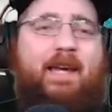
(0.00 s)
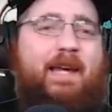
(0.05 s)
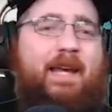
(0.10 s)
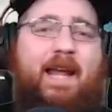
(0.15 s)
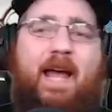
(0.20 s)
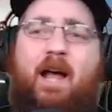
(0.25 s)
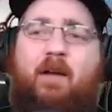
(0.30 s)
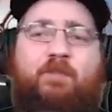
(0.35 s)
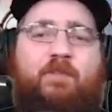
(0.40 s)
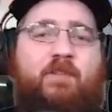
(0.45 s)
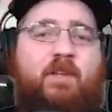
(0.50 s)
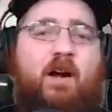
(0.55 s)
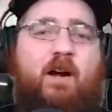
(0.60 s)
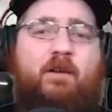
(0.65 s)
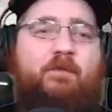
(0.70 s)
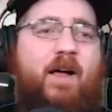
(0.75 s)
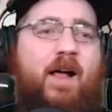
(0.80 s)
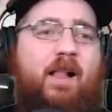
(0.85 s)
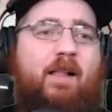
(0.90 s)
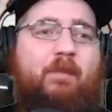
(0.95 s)
going to have star
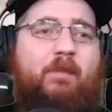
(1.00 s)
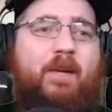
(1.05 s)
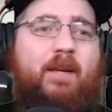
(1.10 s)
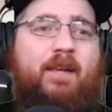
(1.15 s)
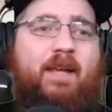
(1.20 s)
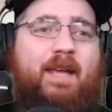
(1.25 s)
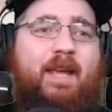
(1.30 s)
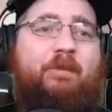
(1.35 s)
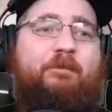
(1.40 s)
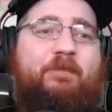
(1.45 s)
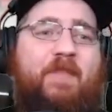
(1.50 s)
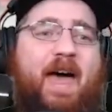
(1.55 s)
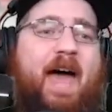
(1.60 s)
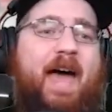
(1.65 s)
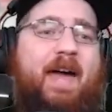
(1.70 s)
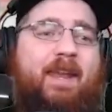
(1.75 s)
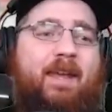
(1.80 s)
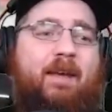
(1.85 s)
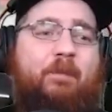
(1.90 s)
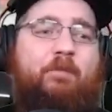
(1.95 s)
development, if
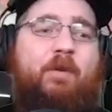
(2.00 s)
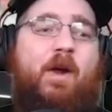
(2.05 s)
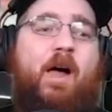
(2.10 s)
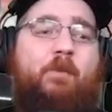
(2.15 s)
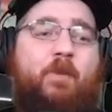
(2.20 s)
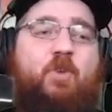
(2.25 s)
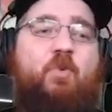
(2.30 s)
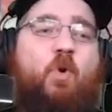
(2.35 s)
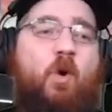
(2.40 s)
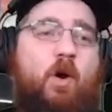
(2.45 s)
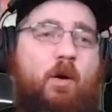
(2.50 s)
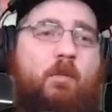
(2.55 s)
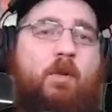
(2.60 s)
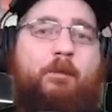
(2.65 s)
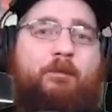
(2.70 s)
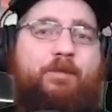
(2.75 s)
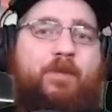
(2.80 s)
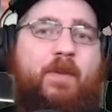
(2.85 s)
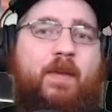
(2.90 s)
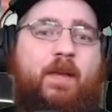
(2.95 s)
that. Probably normal.
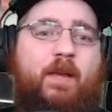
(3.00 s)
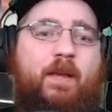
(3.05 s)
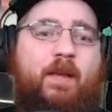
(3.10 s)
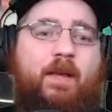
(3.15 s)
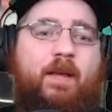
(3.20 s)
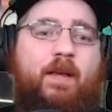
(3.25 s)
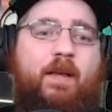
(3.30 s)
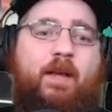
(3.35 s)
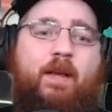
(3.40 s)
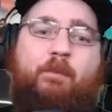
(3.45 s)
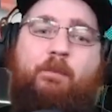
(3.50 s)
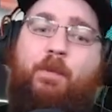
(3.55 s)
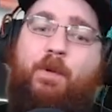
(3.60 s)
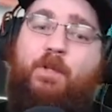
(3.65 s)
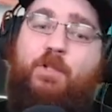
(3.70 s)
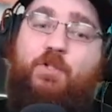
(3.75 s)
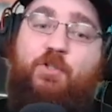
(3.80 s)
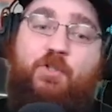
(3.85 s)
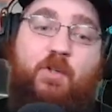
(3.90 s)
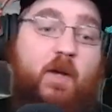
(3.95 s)
But
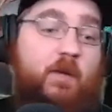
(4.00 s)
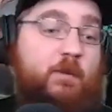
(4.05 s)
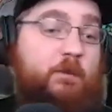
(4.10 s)
just